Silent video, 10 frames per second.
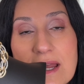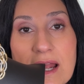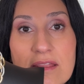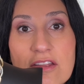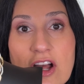I
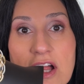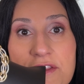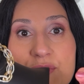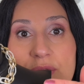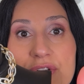thought
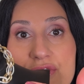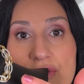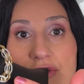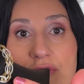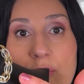this one
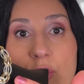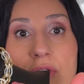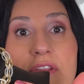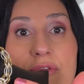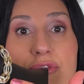deserved more
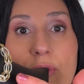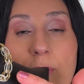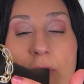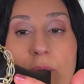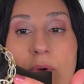than
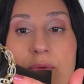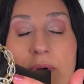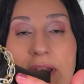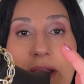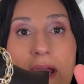4.1
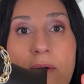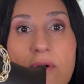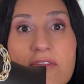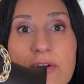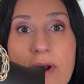rating.
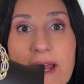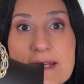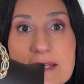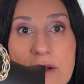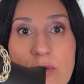However,
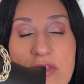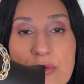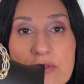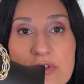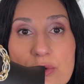as I read the
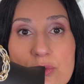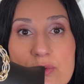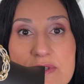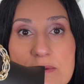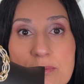
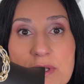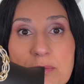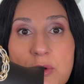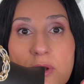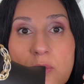reviews,
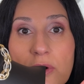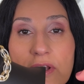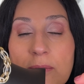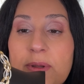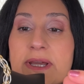people were
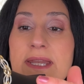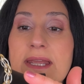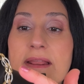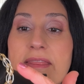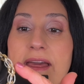
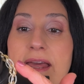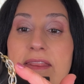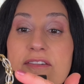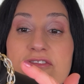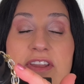complaining that the
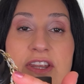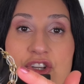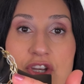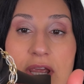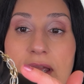
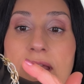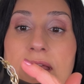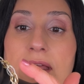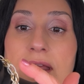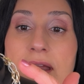finishing,
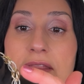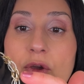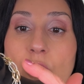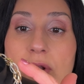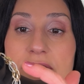the
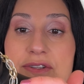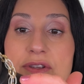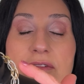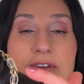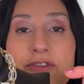gold and
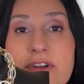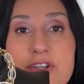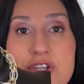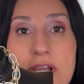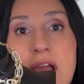silver
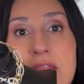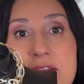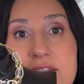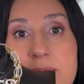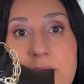finishing on
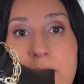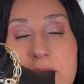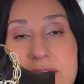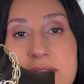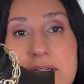this
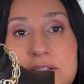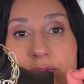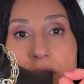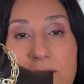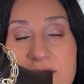bracelet
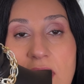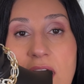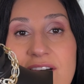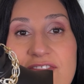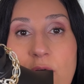rubs off.